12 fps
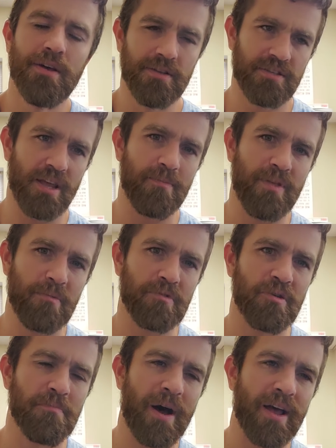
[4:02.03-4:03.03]
Same thing with
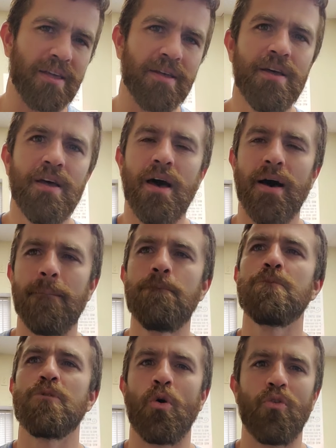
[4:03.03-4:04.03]
the bike.
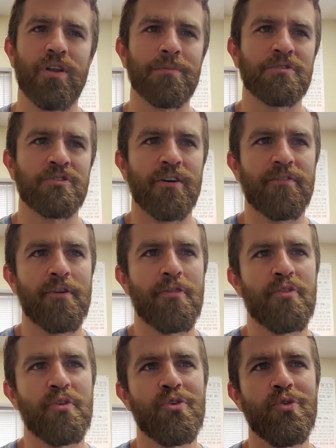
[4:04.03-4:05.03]
Don't let them suffer
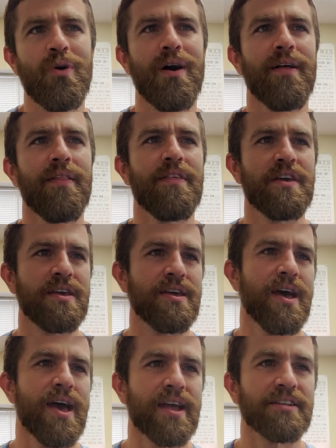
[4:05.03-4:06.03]
through the
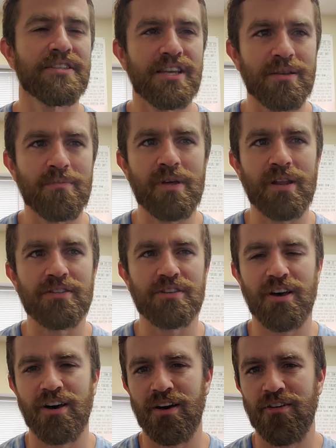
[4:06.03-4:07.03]
18 minutes
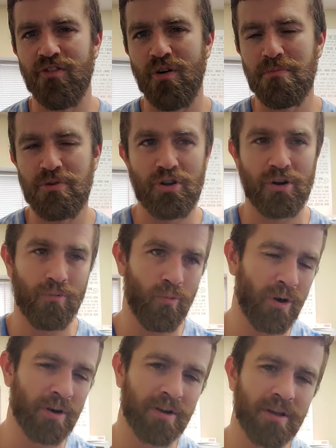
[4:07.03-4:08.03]
of pure
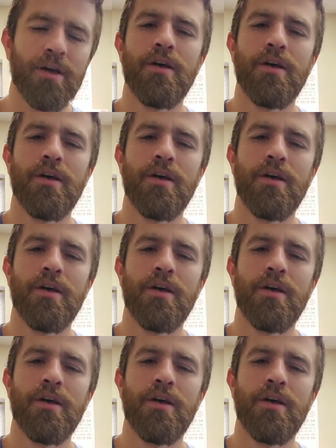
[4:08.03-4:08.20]
work.